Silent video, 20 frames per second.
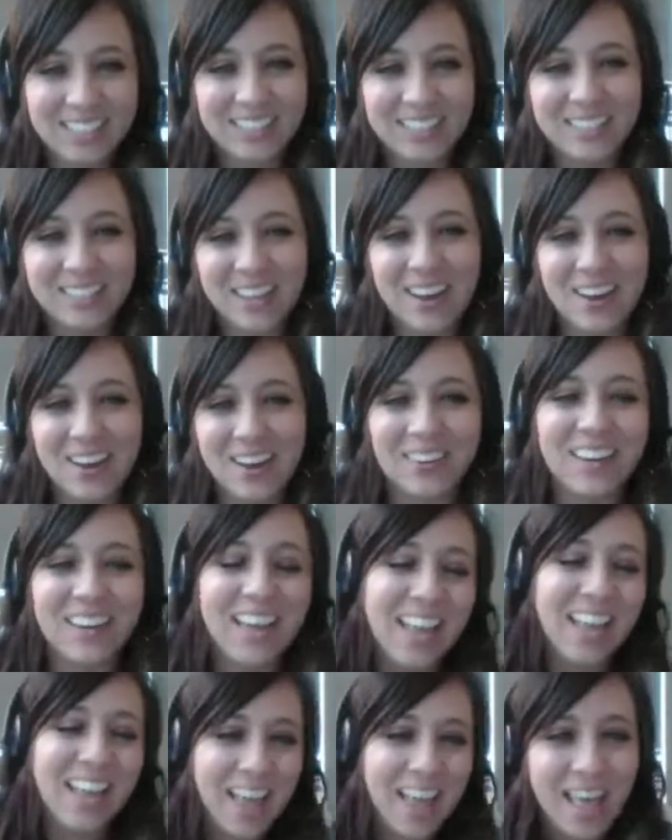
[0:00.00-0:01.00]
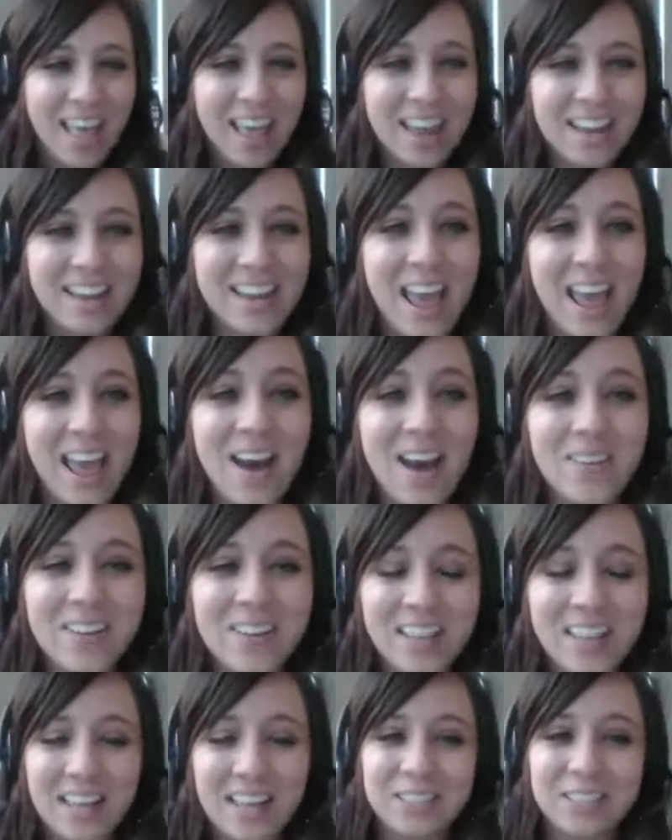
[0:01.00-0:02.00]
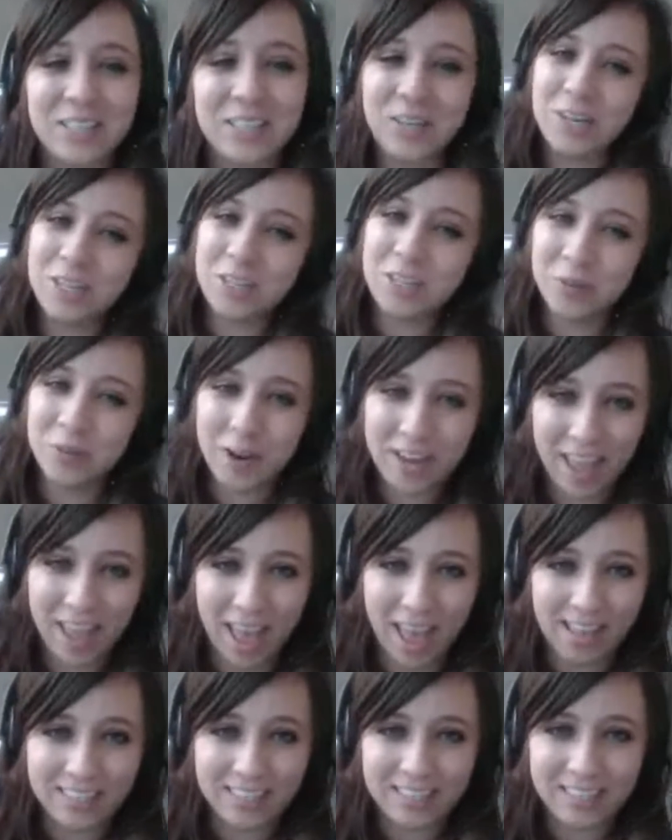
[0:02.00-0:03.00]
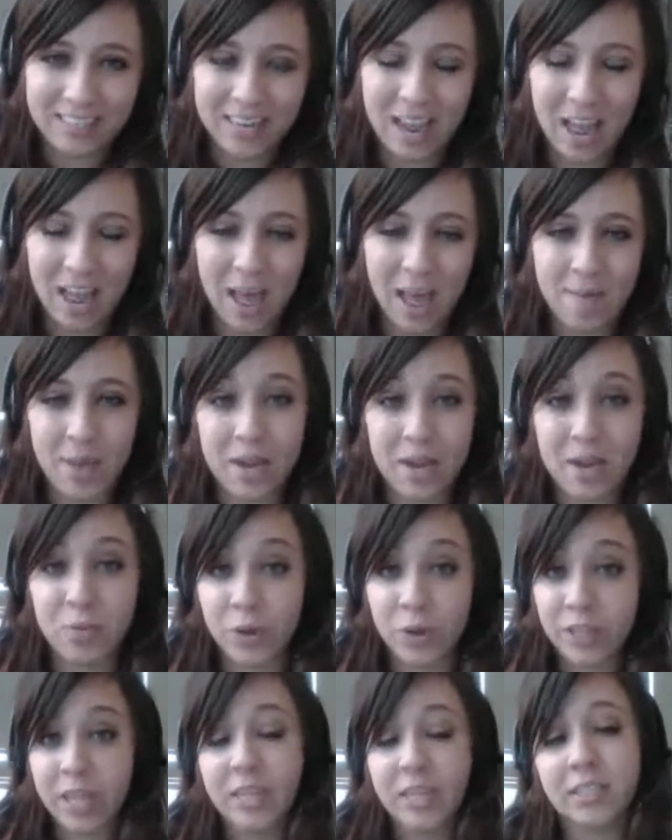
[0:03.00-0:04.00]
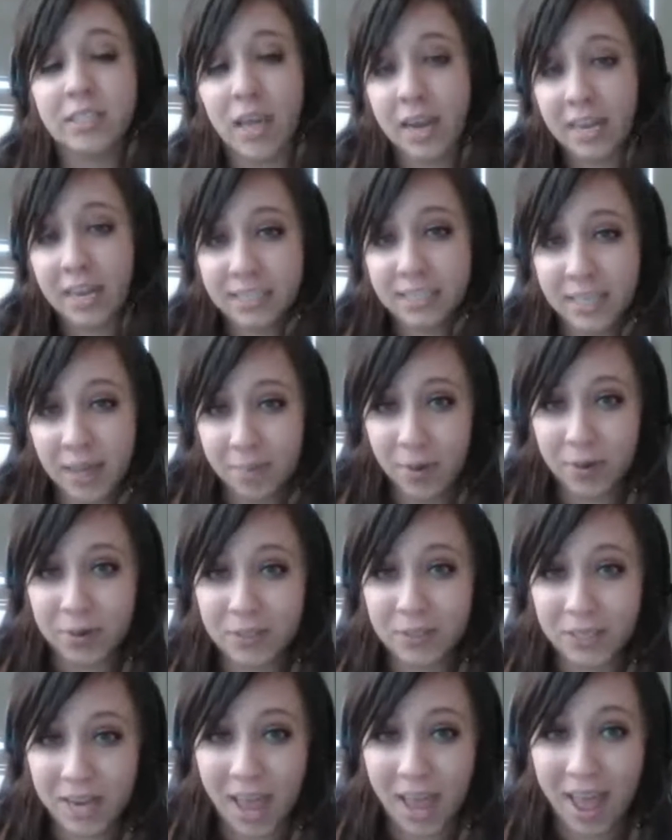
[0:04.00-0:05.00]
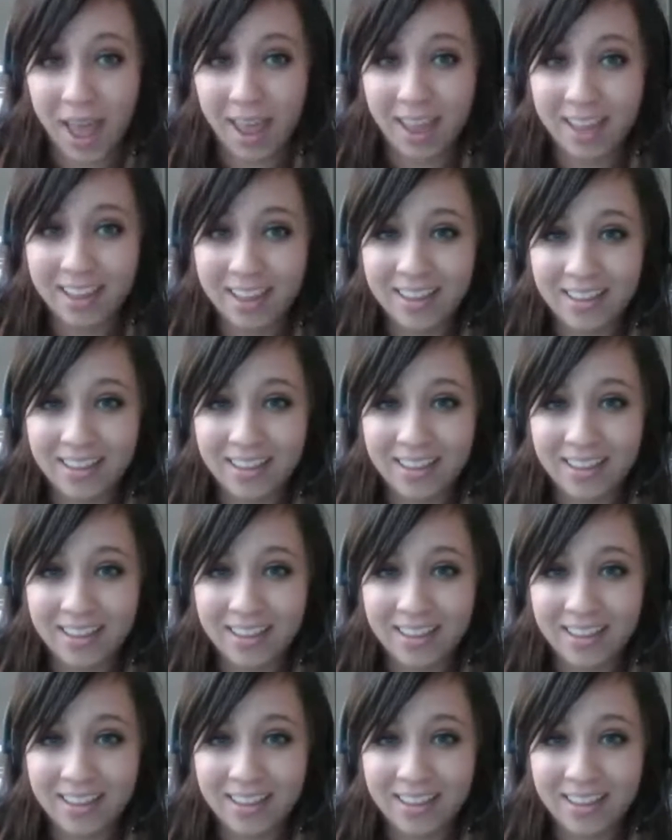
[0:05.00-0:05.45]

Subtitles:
So now let's turn to our guest and a really exciting demo today.